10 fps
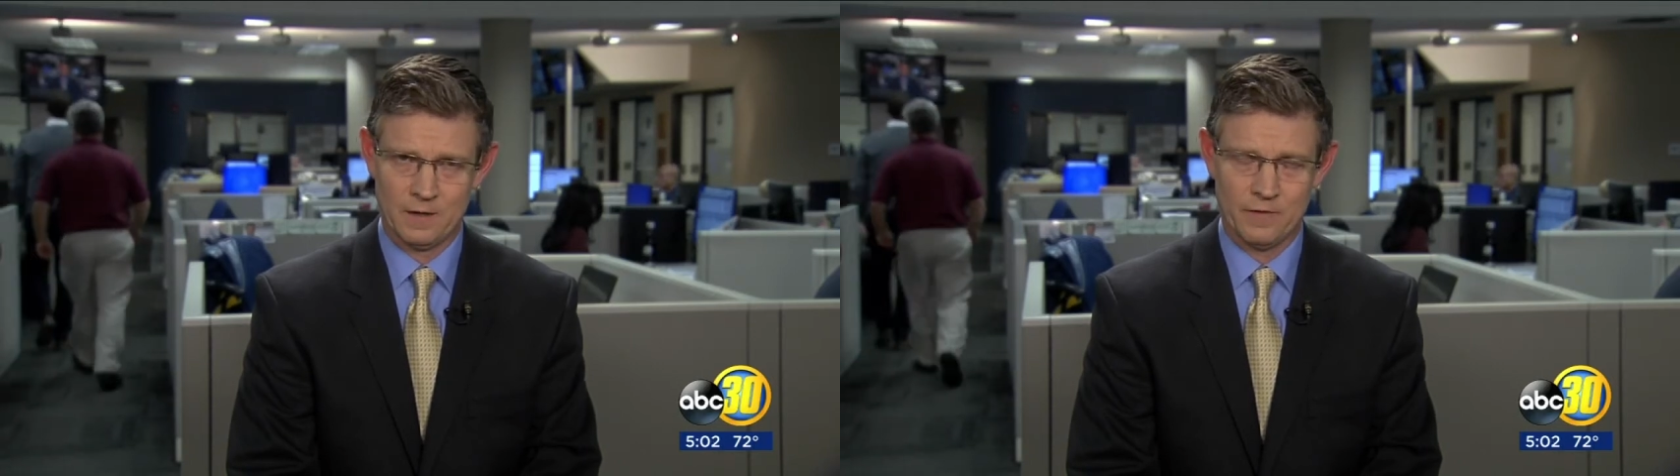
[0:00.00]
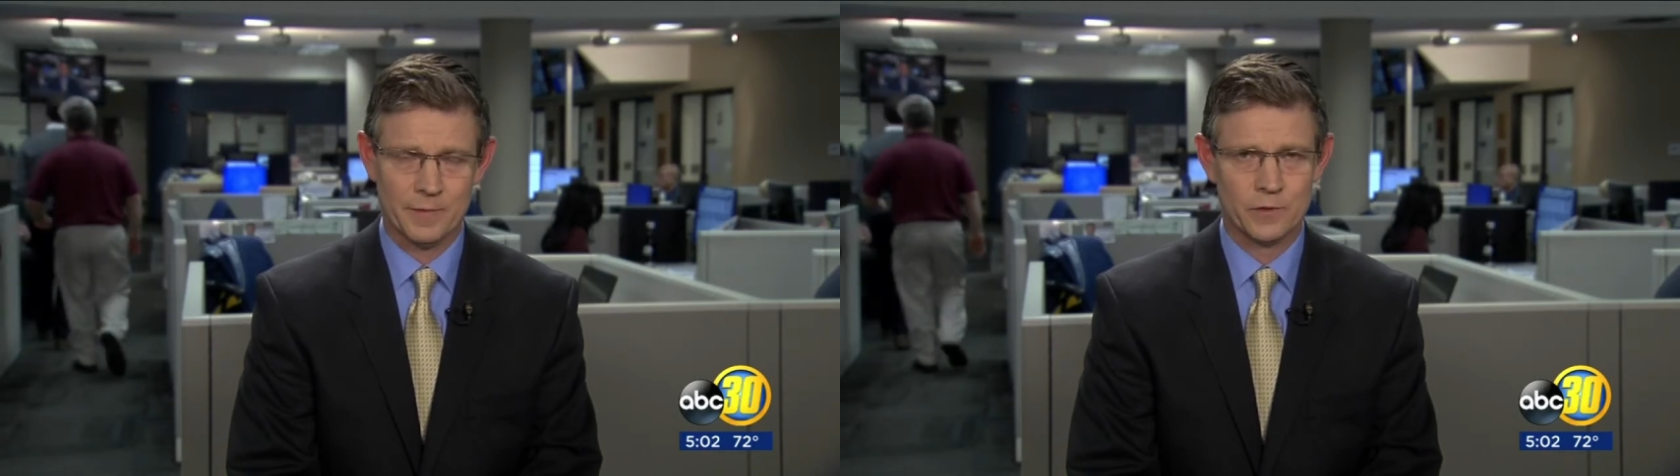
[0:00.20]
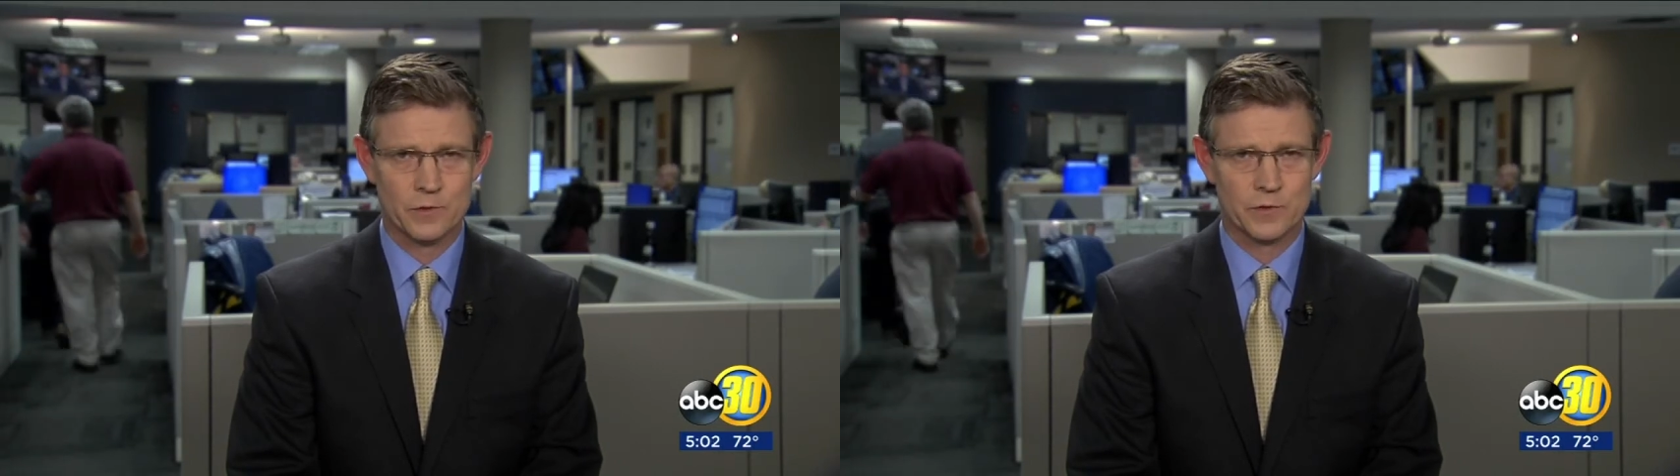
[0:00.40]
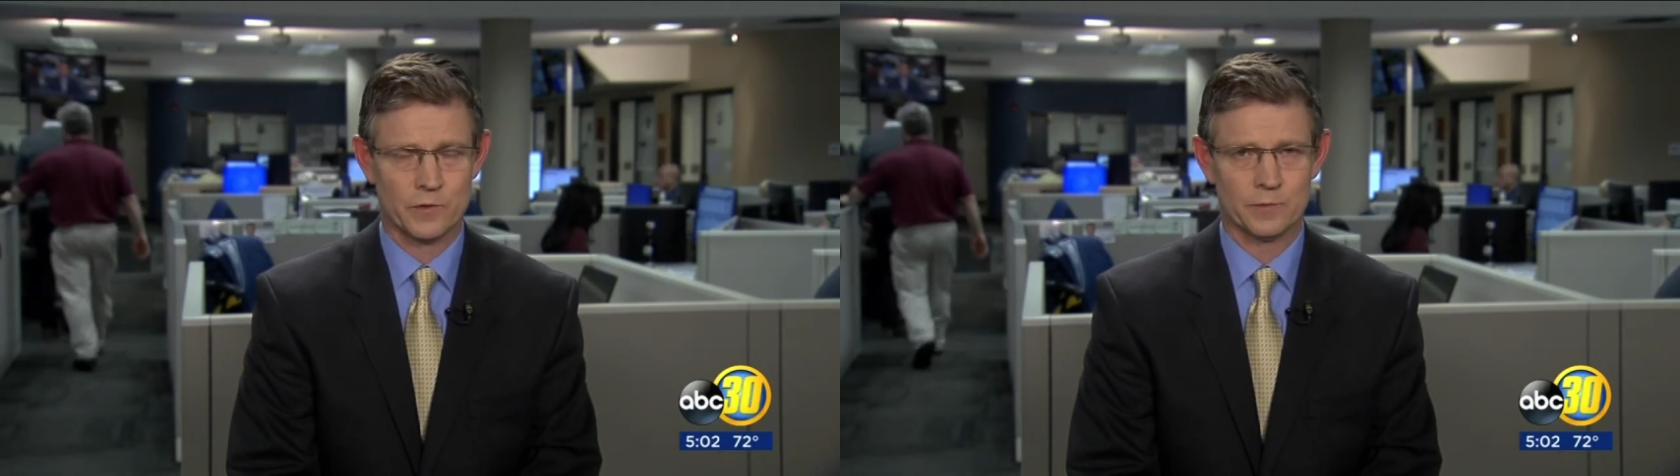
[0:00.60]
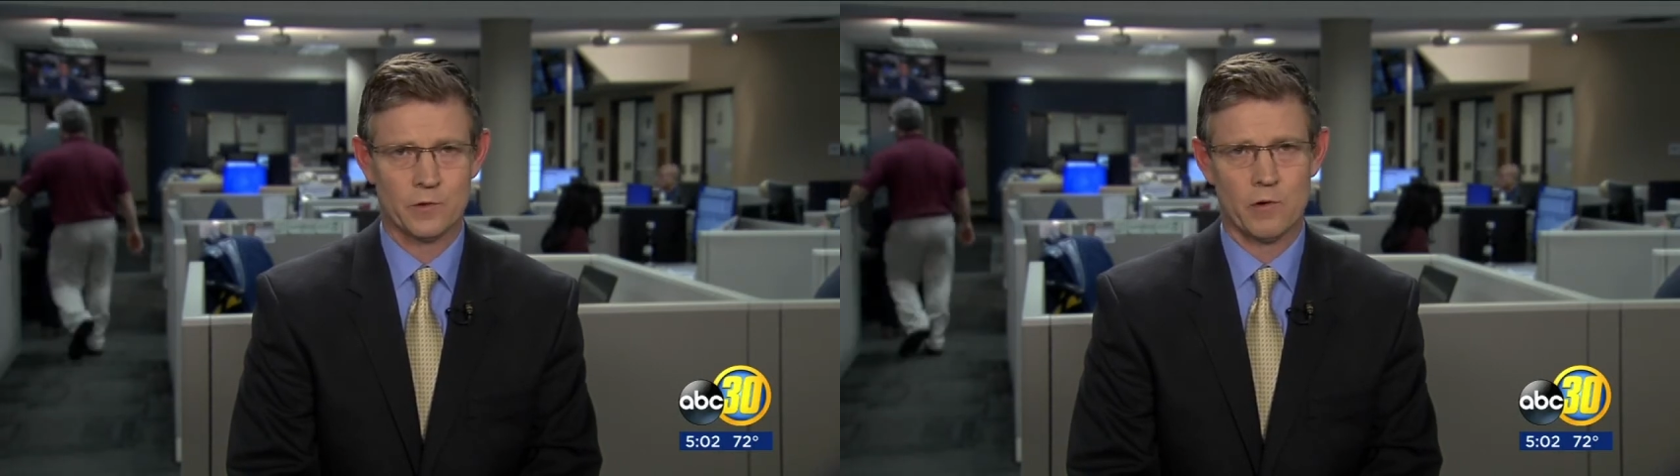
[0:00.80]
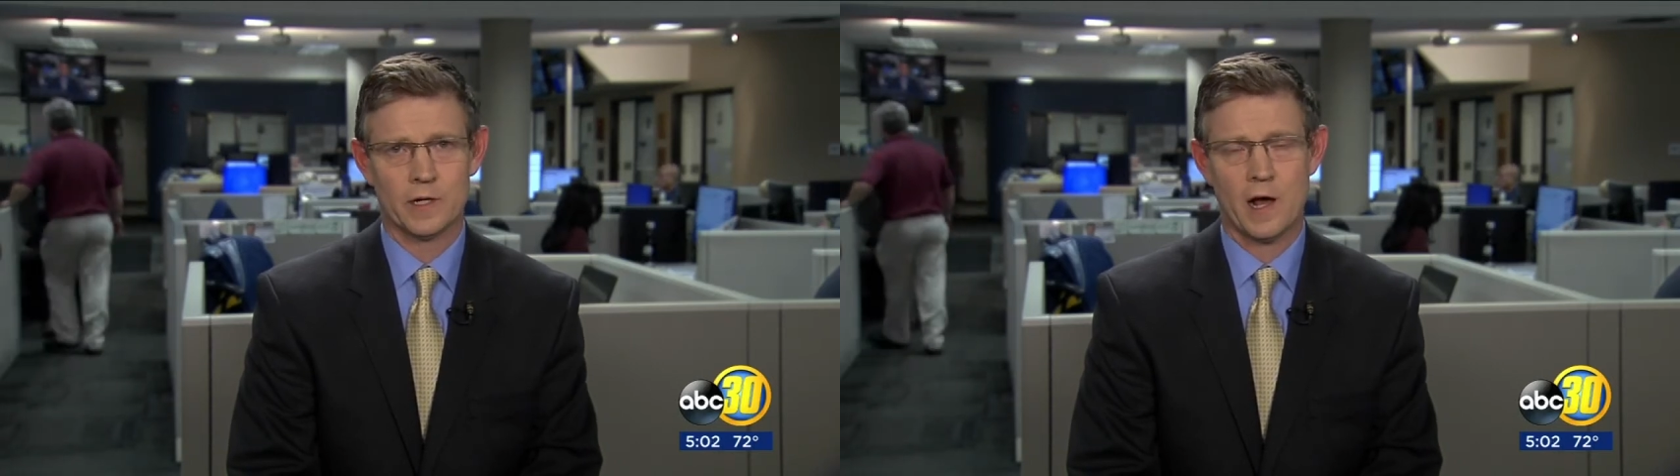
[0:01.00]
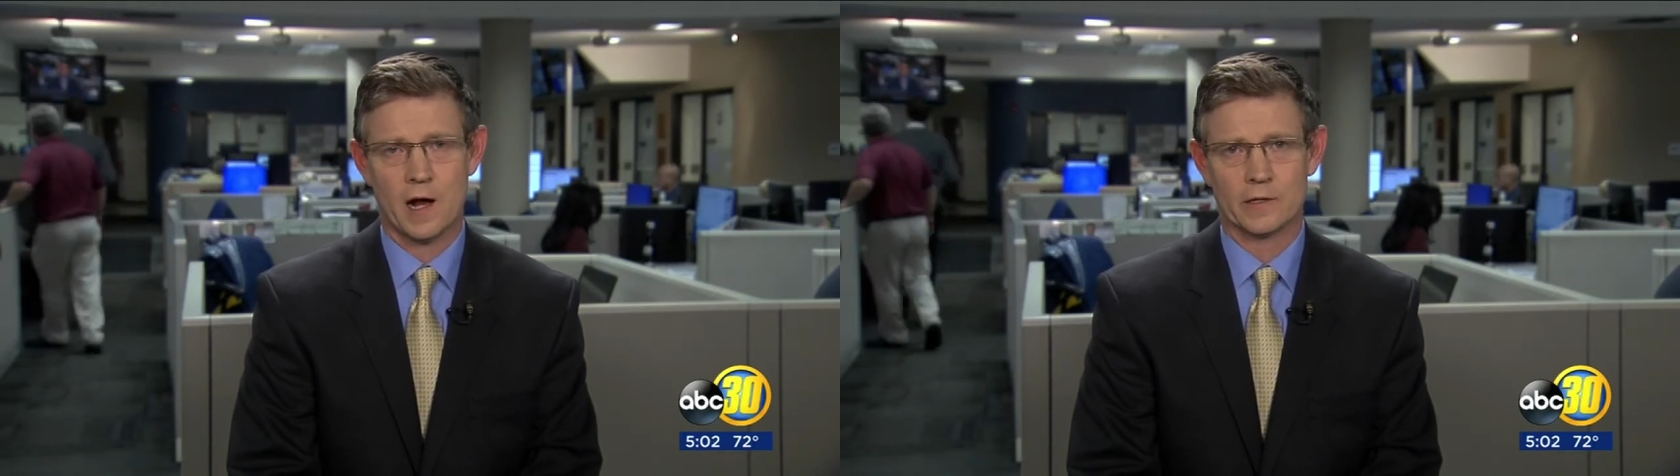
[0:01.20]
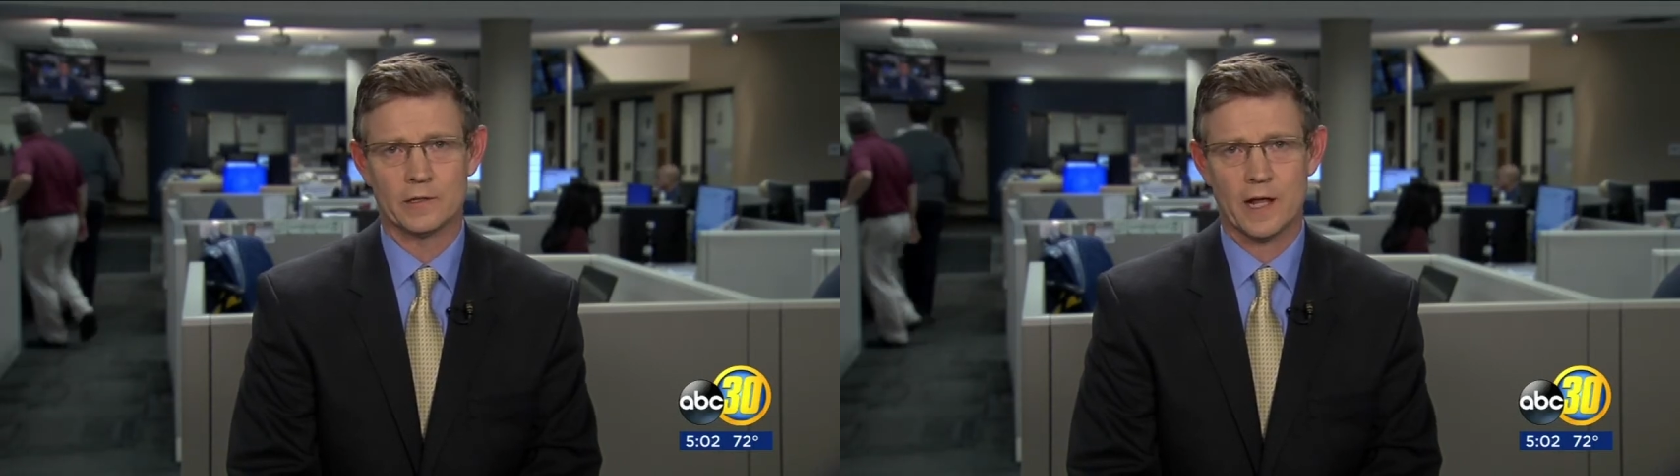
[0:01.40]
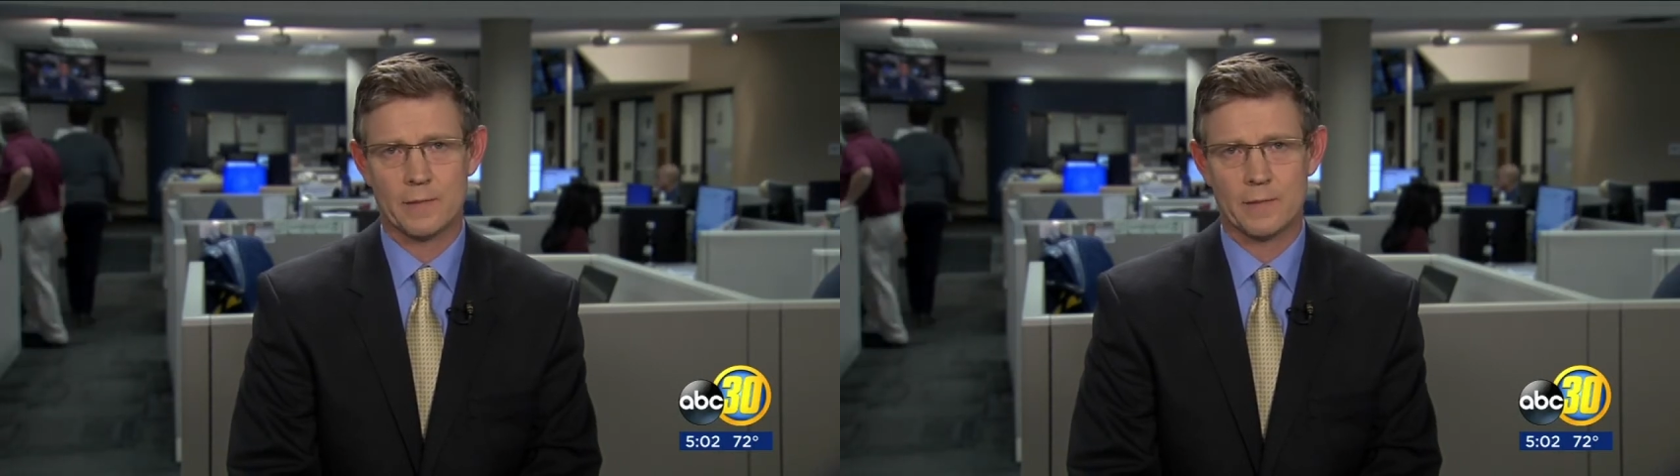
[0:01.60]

From the newsroom, Corin Hoggard,